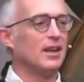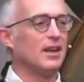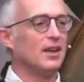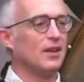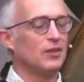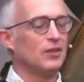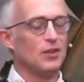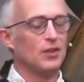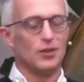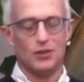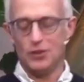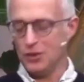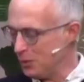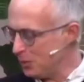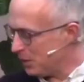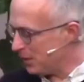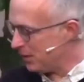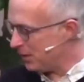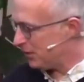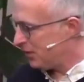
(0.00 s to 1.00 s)
it says
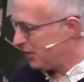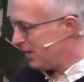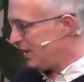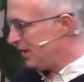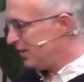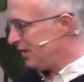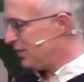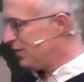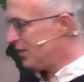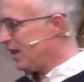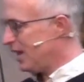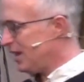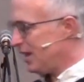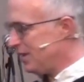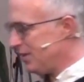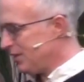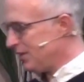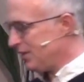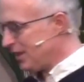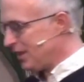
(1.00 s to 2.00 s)
in this
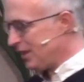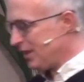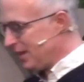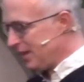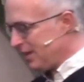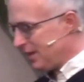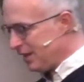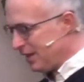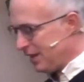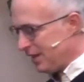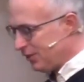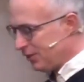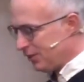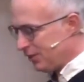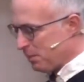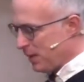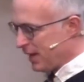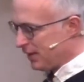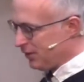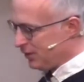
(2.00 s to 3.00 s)
passage from Leo
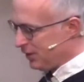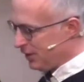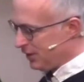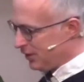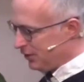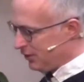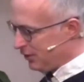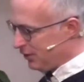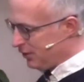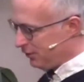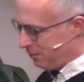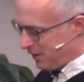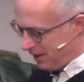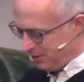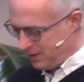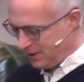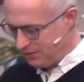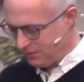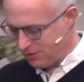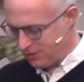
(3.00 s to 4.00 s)
in Revelation
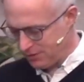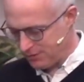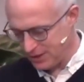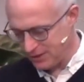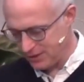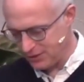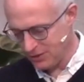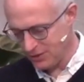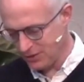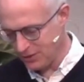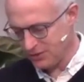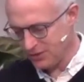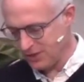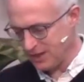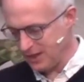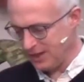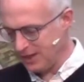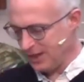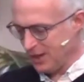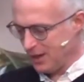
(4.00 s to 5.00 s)
3, where
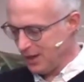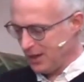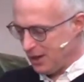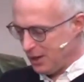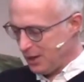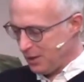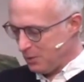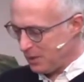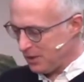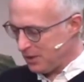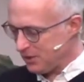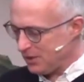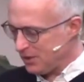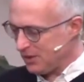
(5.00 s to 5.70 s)
Jesus says, here I